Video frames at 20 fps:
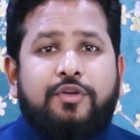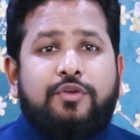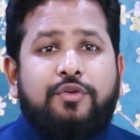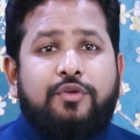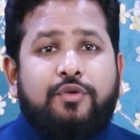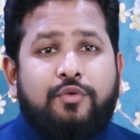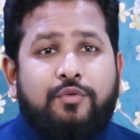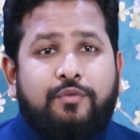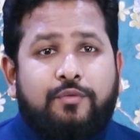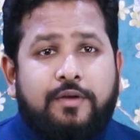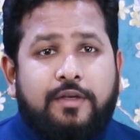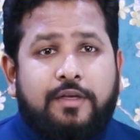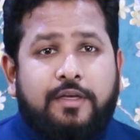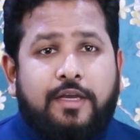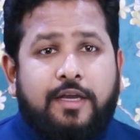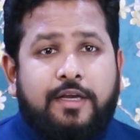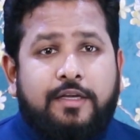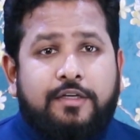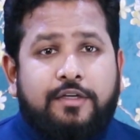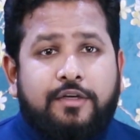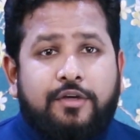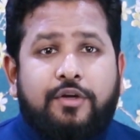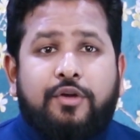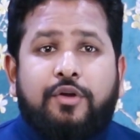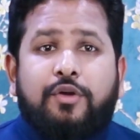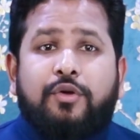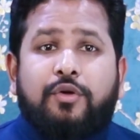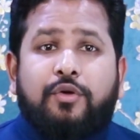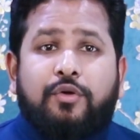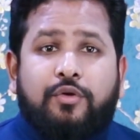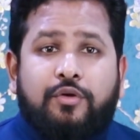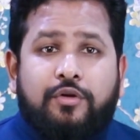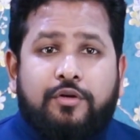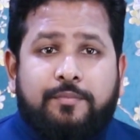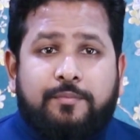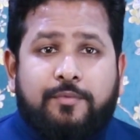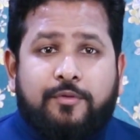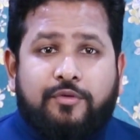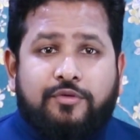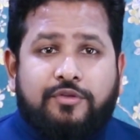You will get good
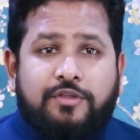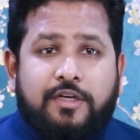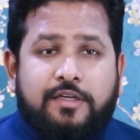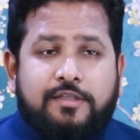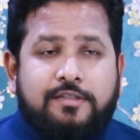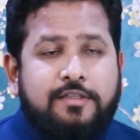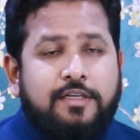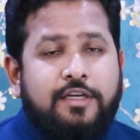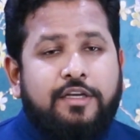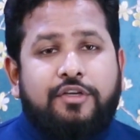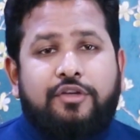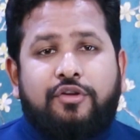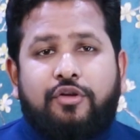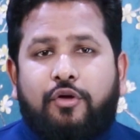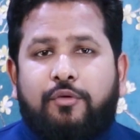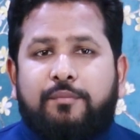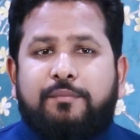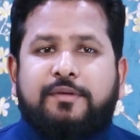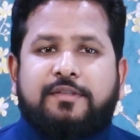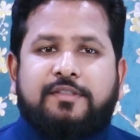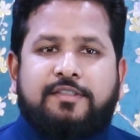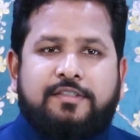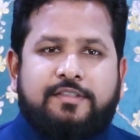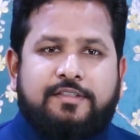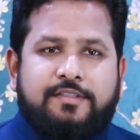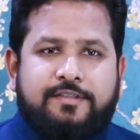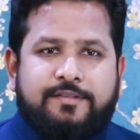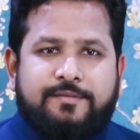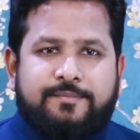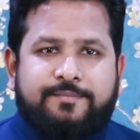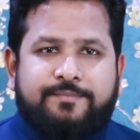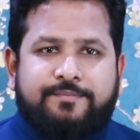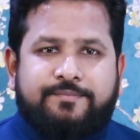projects in your business.